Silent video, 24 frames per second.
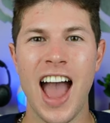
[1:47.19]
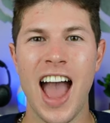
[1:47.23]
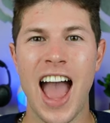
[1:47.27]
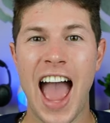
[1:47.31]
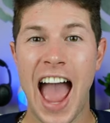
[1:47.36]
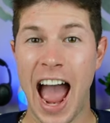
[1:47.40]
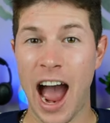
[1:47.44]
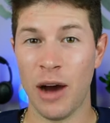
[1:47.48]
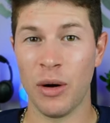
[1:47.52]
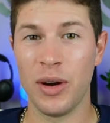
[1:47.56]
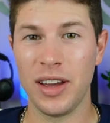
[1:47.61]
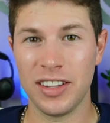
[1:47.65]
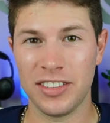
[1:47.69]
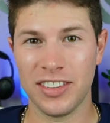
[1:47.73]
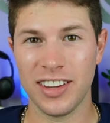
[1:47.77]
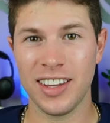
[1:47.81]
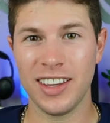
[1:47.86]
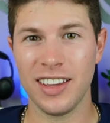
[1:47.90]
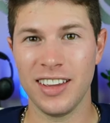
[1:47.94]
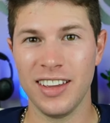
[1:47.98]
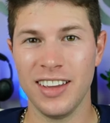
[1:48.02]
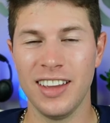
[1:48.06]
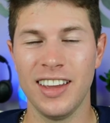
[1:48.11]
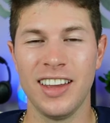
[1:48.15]
how is
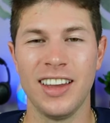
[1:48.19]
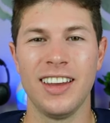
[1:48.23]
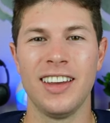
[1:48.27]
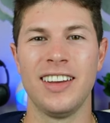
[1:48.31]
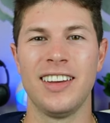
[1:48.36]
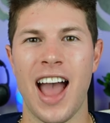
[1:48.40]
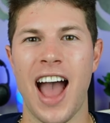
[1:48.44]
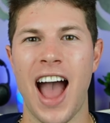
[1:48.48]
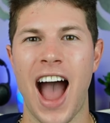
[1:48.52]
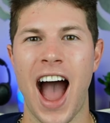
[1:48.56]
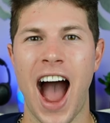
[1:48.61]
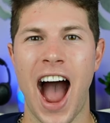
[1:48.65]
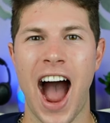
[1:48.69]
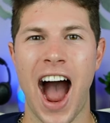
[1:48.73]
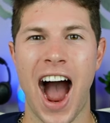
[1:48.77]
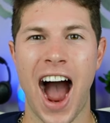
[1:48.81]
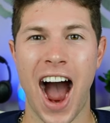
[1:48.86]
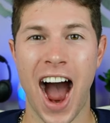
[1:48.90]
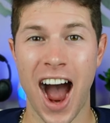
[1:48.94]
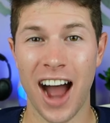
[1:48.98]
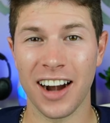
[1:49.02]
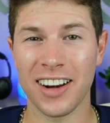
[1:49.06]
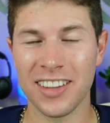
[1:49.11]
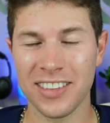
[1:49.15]
it?
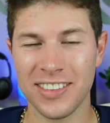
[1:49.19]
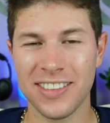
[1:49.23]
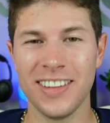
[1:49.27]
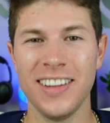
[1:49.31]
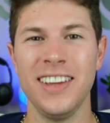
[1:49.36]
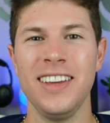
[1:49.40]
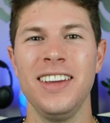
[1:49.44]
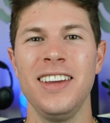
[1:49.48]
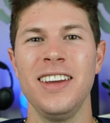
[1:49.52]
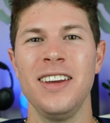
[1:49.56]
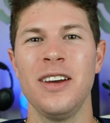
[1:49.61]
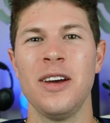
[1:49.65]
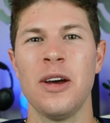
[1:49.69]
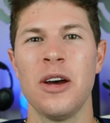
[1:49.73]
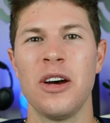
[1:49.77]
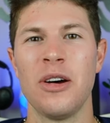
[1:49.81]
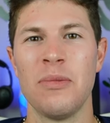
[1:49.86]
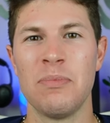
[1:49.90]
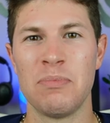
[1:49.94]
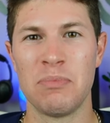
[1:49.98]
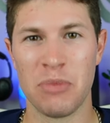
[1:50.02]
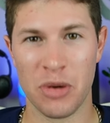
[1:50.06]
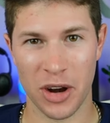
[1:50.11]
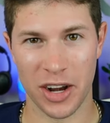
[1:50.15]
Honestly,
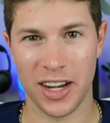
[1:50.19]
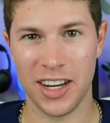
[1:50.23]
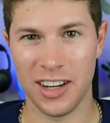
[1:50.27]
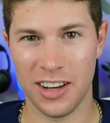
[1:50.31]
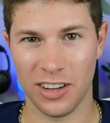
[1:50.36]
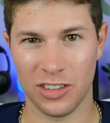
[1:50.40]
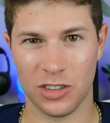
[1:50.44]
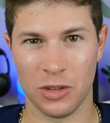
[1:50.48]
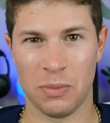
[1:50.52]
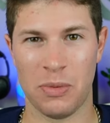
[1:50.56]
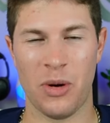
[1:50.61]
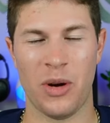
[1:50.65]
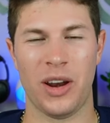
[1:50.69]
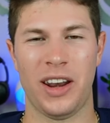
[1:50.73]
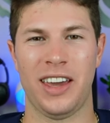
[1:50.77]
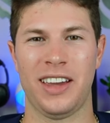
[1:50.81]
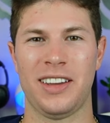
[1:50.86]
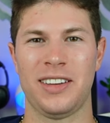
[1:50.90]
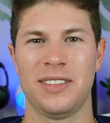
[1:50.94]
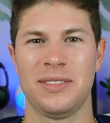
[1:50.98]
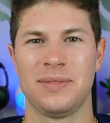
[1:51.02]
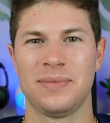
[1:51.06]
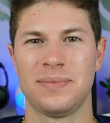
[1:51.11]
pretty disappointing.